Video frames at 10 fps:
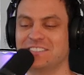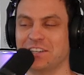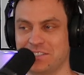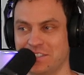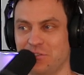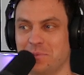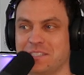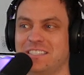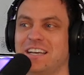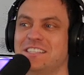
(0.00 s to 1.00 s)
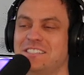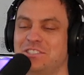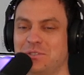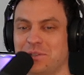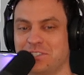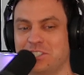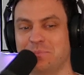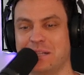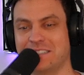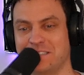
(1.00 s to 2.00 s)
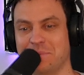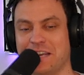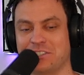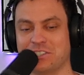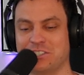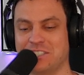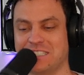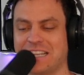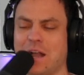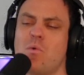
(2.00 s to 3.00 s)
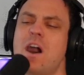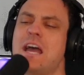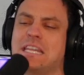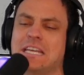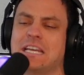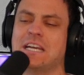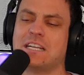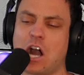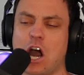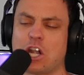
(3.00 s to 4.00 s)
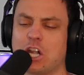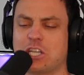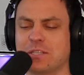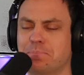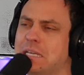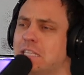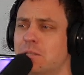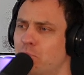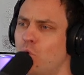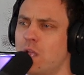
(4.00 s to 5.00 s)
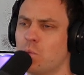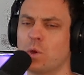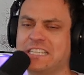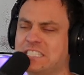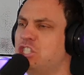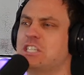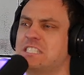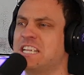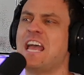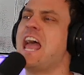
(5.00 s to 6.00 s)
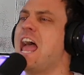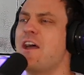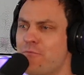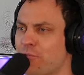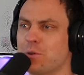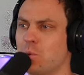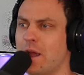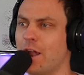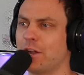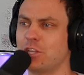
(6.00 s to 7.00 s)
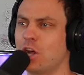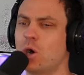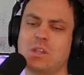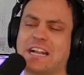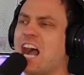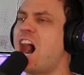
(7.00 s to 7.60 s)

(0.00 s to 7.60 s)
Sarah Silverman says. Uh, she plays his manager, and she's like, "I want." Conner to be at the point where he's just everywhere, you know, like right.